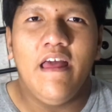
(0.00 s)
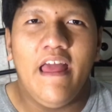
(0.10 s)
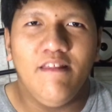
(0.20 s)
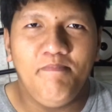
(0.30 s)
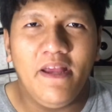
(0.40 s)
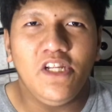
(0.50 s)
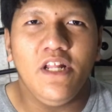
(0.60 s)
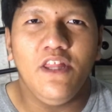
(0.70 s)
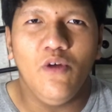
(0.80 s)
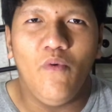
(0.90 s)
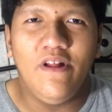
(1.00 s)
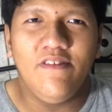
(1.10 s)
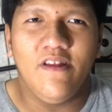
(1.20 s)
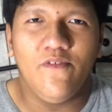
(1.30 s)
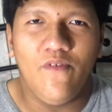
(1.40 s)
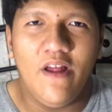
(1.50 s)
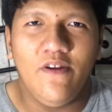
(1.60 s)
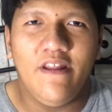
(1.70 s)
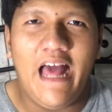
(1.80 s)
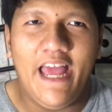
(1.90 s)
especially the ones that
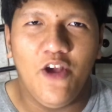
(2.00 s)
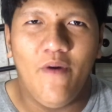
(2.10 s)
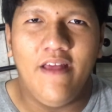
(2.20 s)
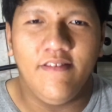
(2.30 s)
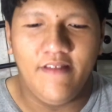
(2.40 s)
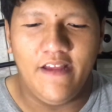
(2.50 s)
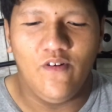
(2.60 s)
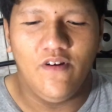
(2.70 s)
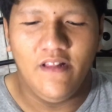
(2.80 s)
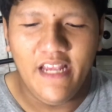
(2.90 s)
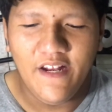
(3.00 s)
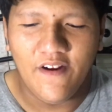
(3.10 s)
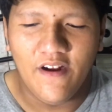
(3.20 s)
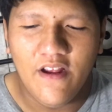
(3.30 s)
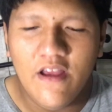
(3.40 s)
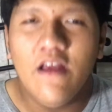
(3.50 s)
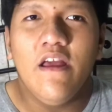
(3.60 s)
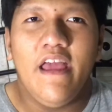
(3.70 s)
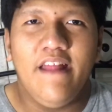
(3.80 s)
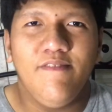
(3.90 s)
run iOS 10 or later. It's